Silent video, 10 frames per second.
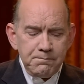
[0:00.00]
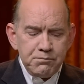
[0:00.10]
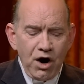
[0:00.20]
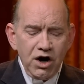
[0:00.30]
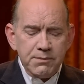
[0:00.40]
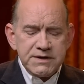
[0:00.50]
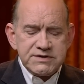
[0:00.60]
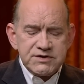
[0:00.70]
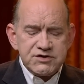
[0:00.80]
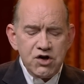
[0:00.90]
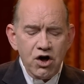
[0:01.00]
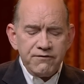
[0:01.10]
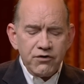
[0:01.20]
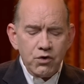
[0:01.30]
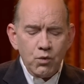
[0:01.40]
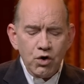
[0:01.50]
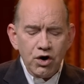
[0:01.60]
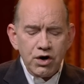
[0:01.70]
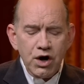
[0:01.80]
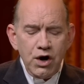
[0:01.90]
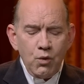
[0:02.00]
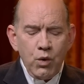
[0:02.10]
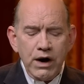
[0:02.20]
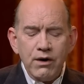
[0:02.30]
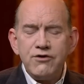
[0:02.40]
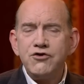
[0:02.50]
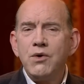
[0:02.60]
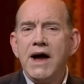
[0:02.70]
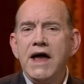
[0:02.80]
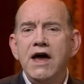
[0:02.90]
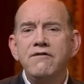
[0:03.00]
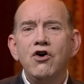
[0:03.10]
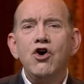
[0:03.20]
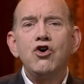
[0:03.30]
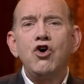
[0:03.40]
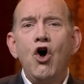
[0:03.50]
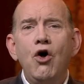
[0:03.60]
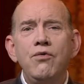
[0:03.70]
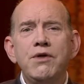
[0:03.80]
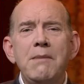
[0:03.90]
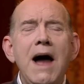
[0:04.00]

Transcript: Barnabas and Saul, for the work whereunto I have called them.